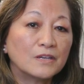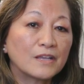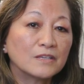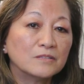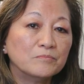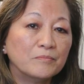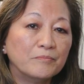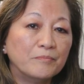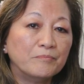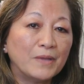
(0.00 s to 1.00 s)
I
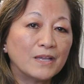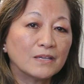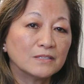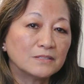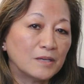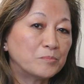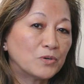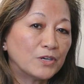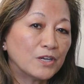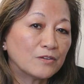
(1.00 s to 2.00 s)
can make a
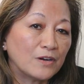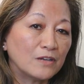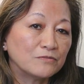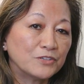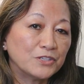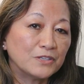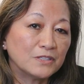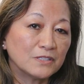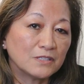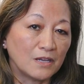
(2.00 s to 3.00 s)
temporary crown for you
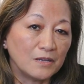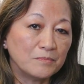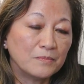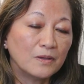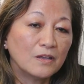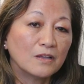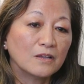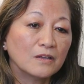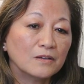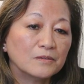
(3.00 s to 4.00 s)
at this time.
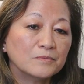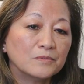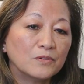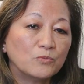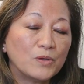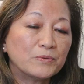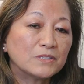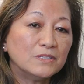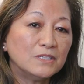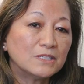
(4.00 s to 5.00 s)
We
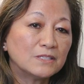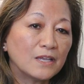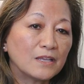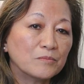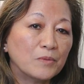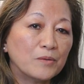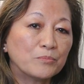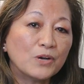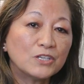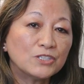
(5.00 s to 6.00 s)
would need to take
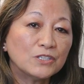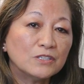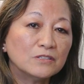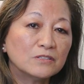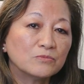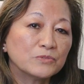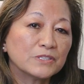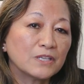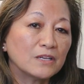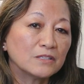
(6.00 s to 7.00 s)
impressions.
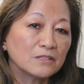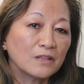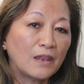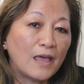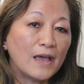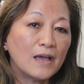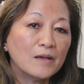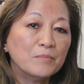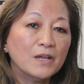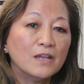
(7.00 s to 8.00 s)
We'll send it to the
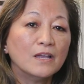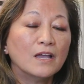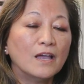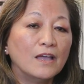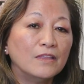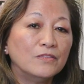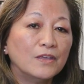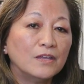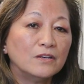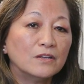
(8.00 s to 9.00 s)
lab, and
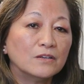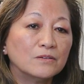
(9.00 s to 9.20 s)
then